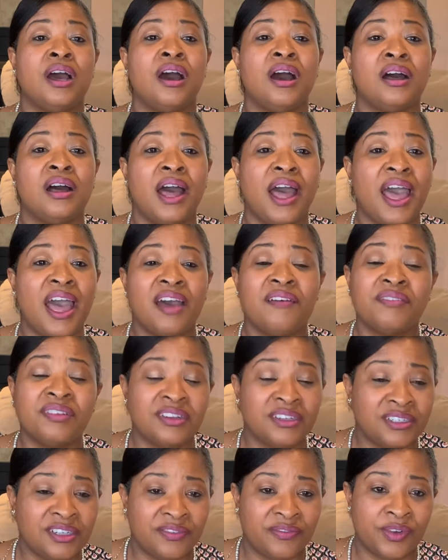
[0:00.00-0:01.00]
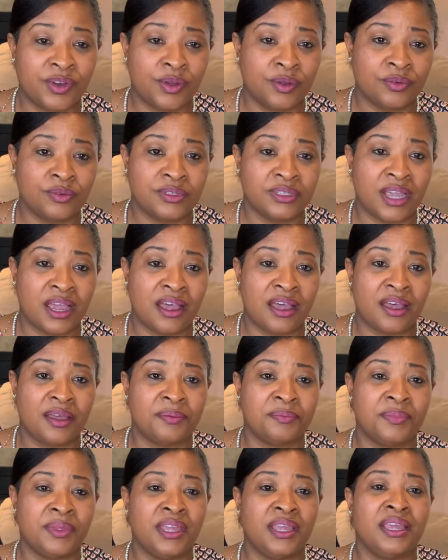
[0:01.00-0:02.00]
having a difficult time.
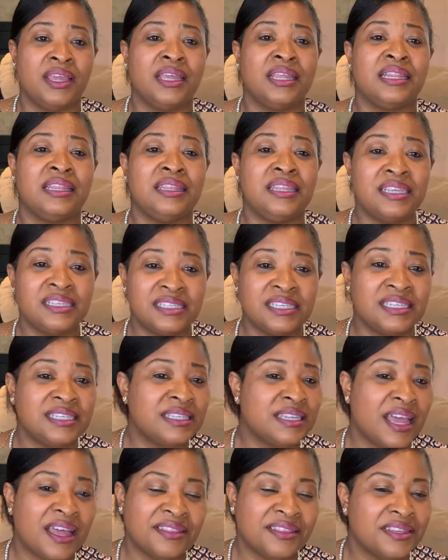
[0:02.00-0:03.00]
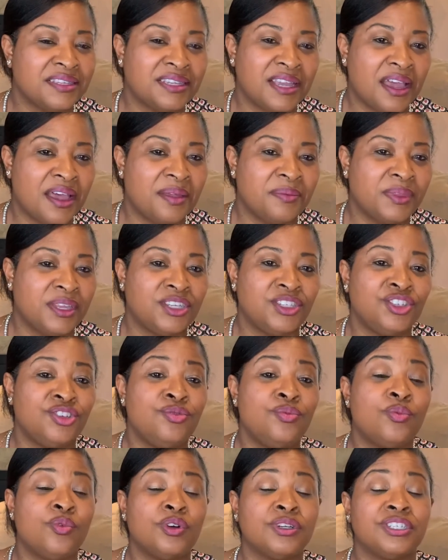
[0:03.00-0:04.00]
This is not the time that you
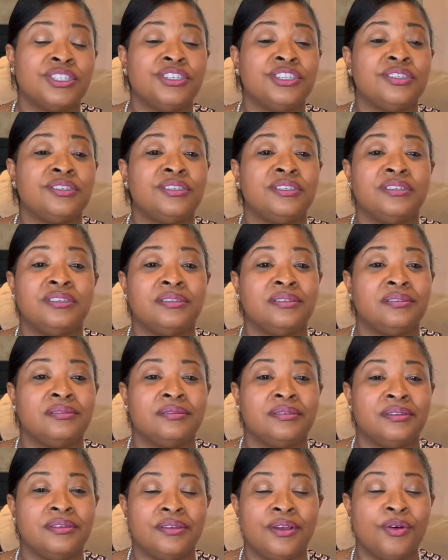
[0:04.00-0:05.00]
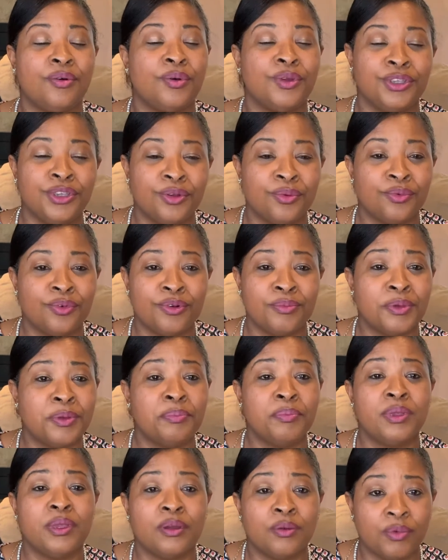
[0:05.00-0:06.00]
want to go in your room and
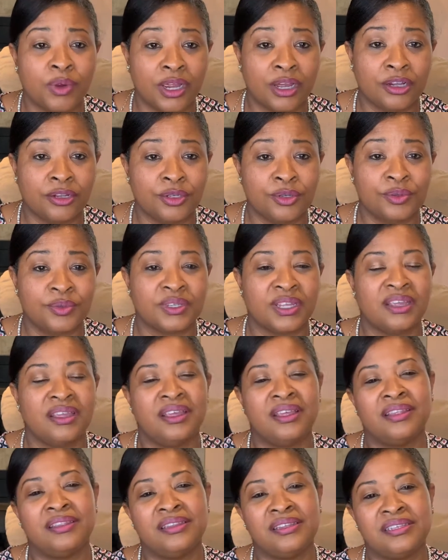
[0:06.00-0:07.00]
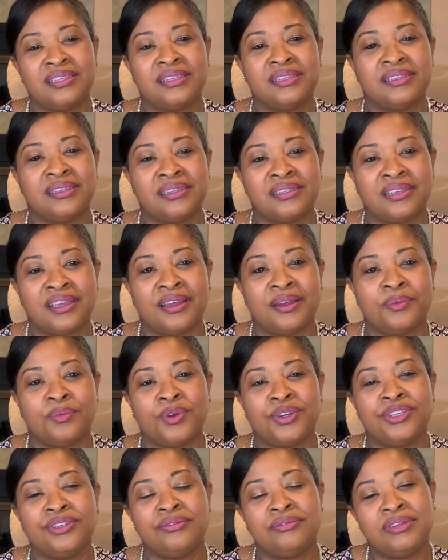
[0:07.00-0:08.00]
be a recluse. This is the time where
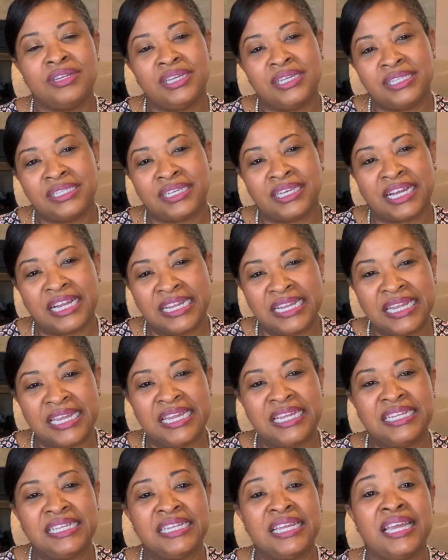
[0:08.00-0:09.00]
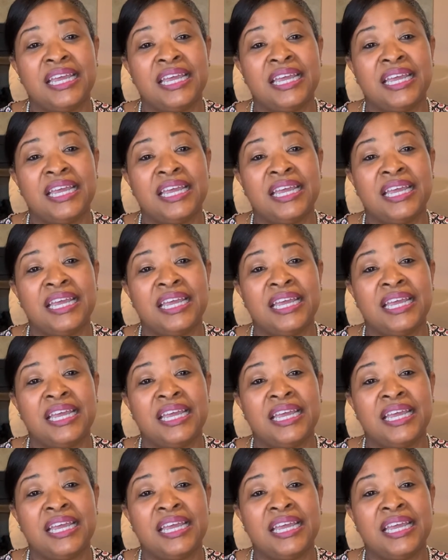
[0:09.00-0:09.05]
you need to cling